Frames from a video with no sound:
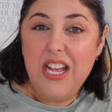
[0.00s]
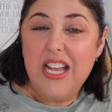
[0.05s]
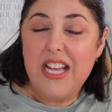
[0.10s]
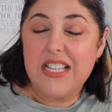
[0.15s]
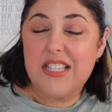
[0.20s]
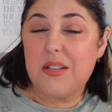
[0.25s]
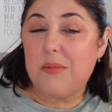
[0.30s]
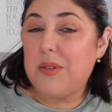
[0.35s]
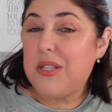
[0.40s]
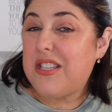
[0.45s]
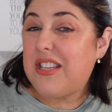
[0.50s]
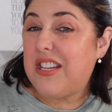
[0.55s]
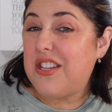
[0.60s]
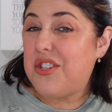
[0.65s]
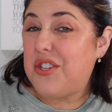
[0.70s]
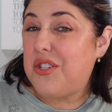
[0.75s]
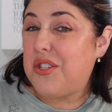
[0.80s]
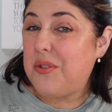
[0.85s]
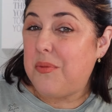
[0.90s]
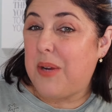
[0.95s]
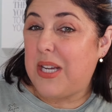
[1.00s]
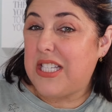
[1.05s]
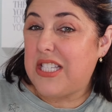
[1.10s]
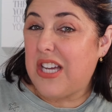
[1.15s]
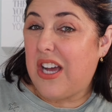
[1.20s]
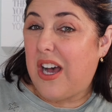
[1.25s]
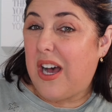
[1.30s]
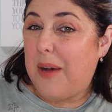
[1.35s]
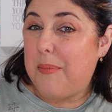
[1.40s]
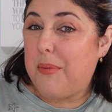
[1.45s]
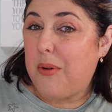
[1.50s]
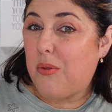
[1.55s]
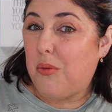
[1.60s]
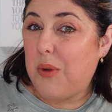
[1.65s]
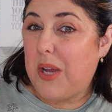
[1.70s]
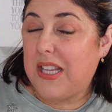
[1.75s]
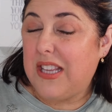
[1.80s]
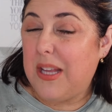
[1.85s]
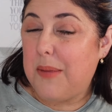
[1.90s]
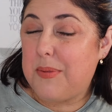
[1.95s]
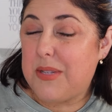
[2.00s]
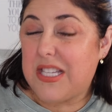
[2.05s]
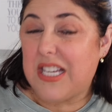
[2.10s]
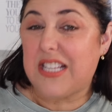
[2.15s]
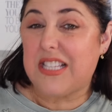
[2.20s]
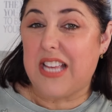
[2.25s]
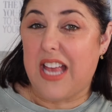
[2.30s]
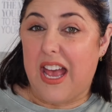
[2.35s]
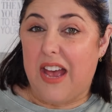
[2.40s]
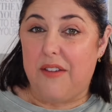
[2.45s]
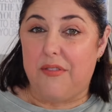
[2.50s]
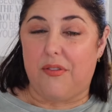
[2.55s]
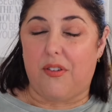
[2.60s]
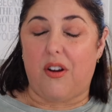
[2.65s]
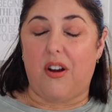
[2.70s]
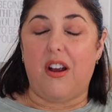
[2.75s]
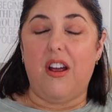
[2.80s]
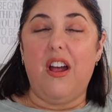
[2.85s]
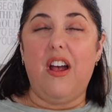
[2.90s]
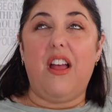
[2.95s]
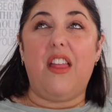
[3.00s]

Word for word: Someone said I should do my top red lipsticks ever.